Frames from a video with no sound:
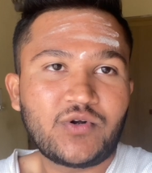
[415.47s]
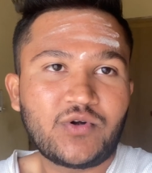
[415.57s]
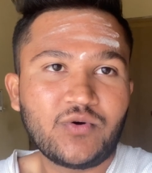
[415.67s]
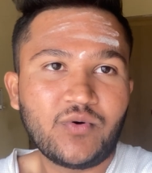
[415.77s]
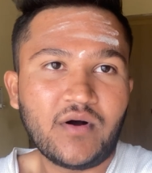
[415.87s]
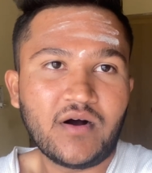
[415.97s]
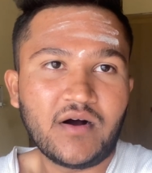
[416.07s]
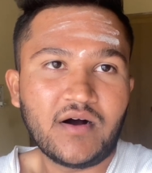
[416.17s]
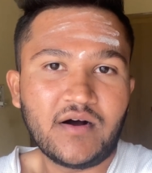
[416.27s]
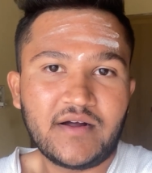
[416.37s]
to
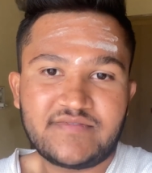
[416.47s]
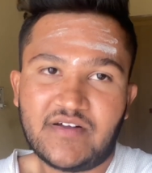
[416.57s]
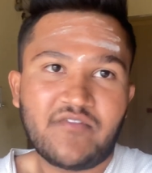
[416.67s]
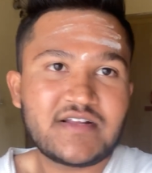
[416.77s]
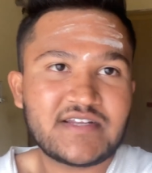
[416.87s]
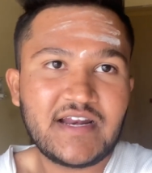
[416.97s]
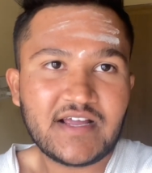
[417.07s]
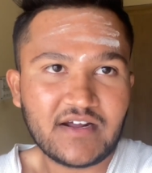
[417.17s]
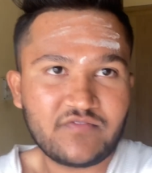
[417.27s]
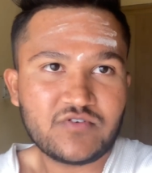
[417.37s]
uh, if someone is really
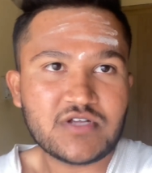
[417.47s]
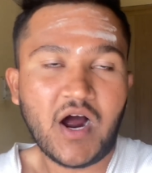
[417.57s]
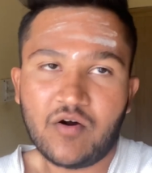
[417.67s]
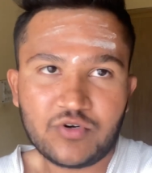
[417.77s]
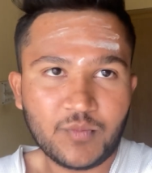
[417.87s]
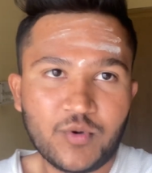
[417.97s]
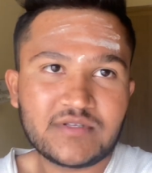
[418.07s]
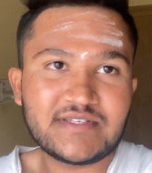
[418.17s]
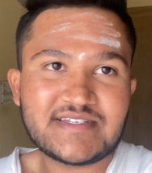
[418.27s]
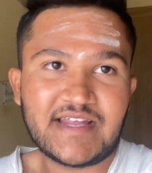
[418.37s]
confused how to
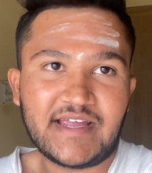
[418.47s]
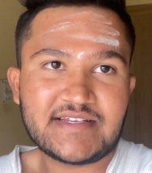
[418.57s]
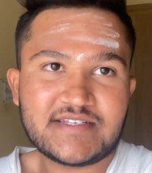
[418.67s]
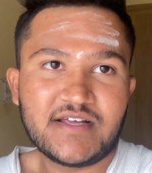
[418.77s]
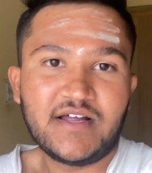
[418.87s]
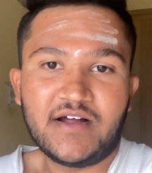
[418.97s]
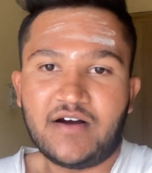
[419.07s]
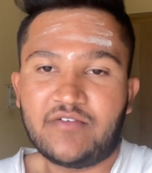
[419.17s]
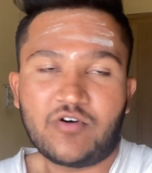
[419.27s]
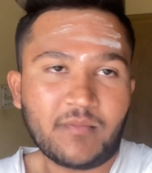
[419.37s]
book these tickets
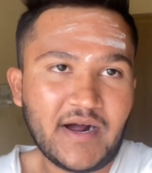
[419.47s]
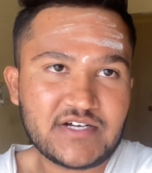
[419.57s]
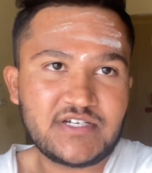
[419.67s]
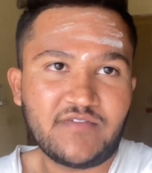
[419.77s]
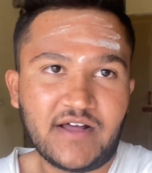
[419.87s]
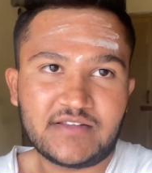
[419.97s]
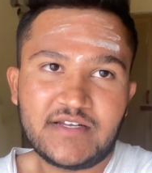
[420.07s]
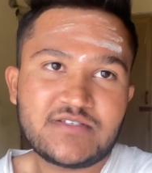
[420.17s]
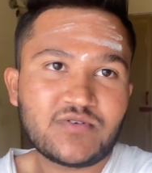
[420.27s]
uh, for Mahashivaratri. So